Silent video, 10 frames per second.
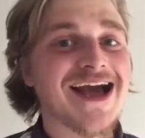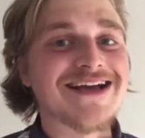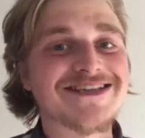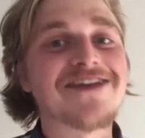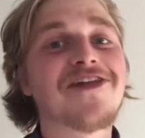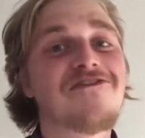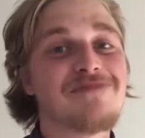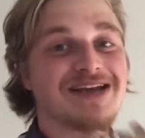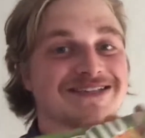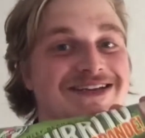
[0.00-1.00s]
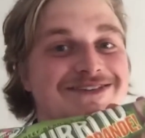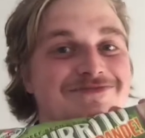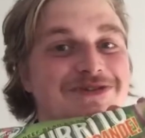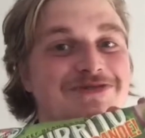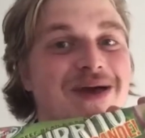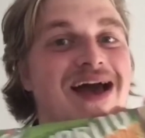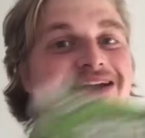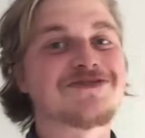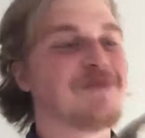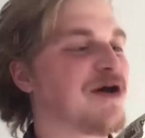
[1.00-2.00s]
Hey guys, I love Mexicans, which is why
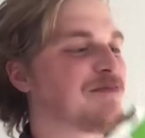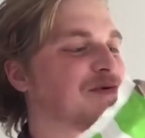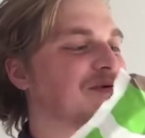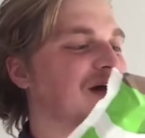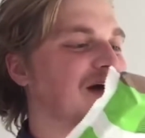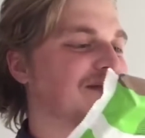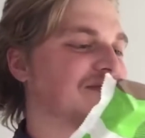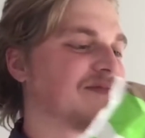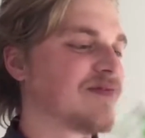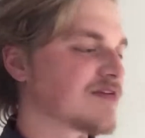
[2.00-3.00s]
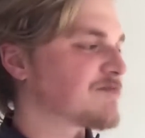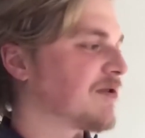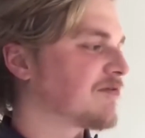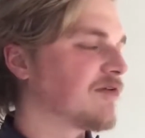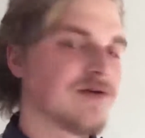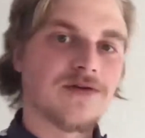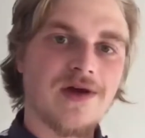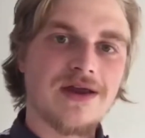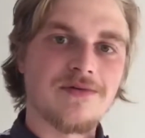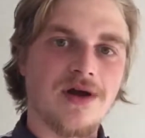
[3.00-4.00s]
I just bought a bur- uh, they spelled
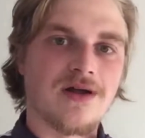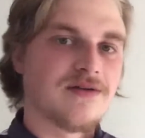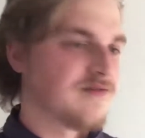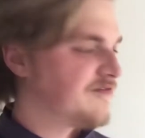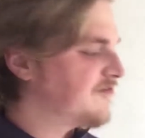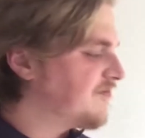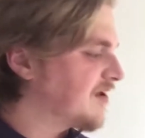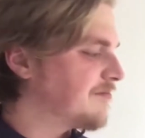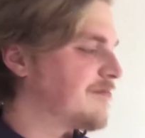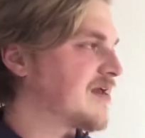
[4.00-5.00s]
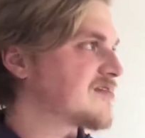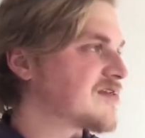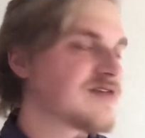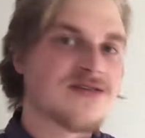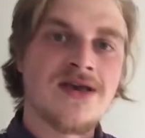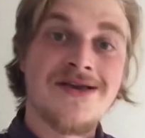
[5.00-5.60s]
grand wrong. Fucking Mexican.